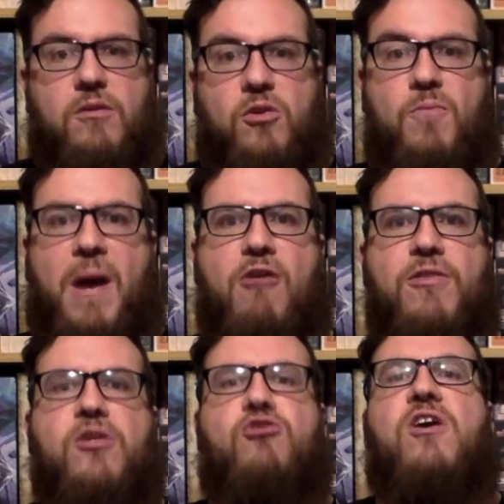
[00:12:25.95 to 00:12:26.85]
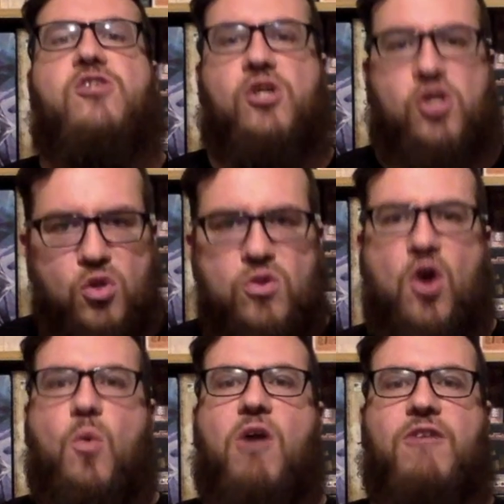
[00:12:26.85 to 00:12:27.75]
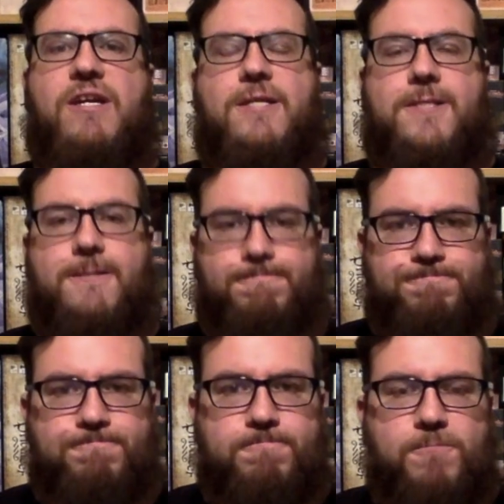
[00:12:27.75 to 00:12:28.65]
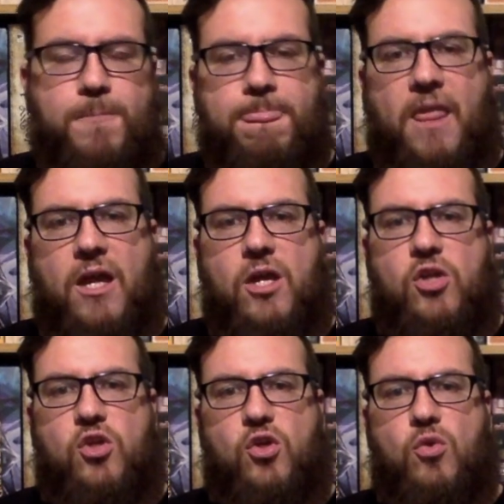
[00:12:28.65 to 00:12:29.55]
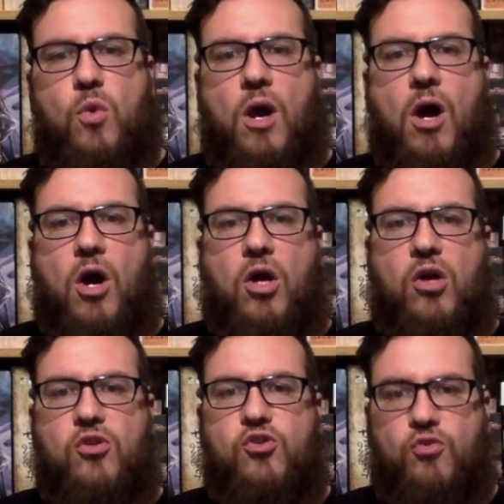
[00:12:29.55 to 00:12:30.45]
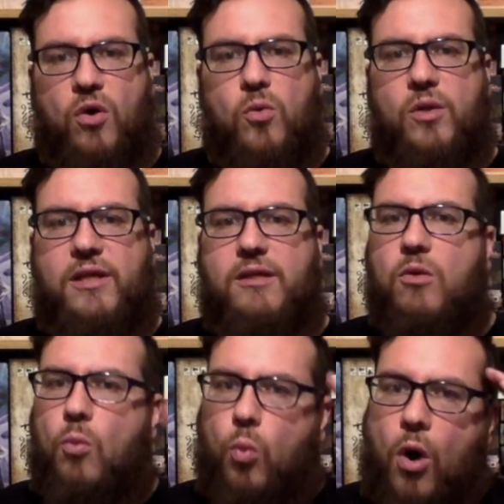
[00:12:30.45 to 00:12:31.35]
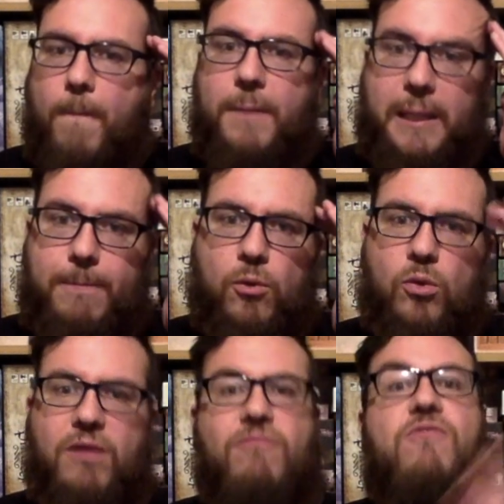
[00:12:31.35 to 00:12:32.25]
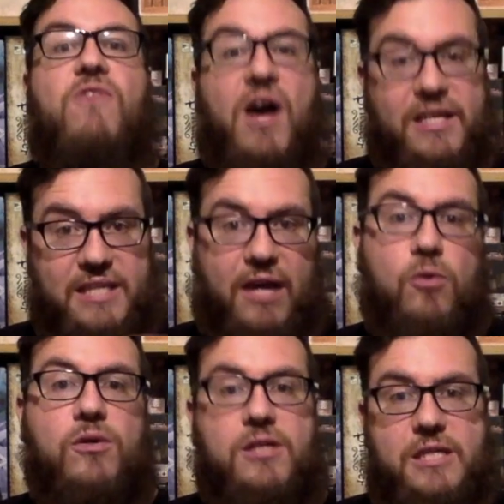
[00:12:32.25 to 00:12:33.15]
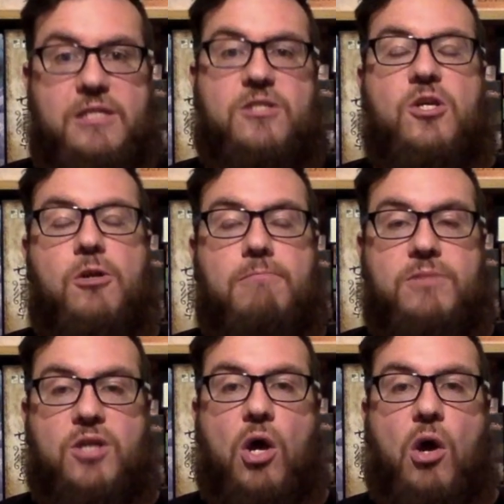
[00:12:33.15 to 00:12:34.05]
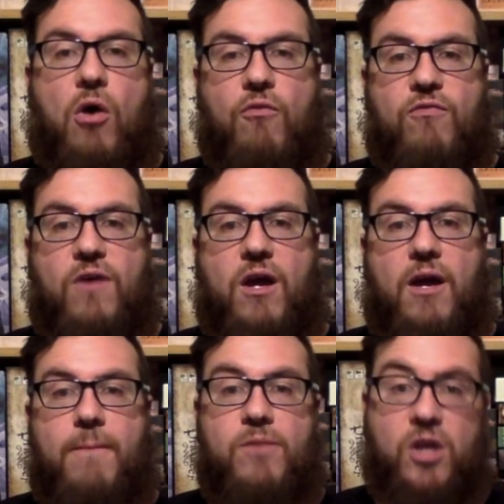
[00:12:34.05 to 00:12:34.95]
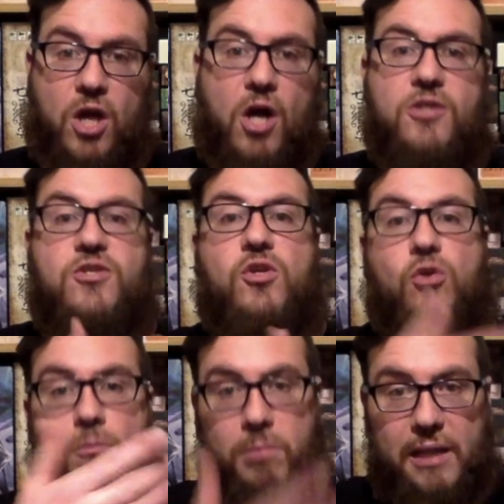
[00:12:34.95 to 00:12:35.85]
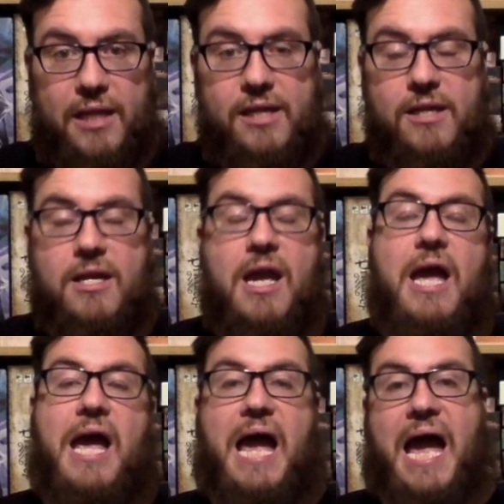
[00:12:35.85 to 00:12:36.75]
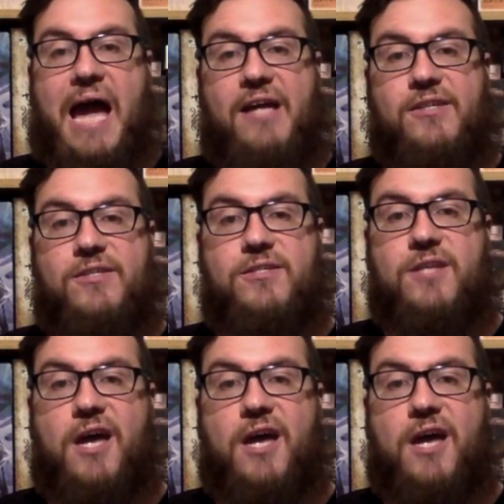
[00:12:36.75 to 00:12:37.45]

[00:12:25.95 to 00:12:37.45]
You buried the treasure. You know where it is. You are controlling what people can find out in terms of the cards that you're playing and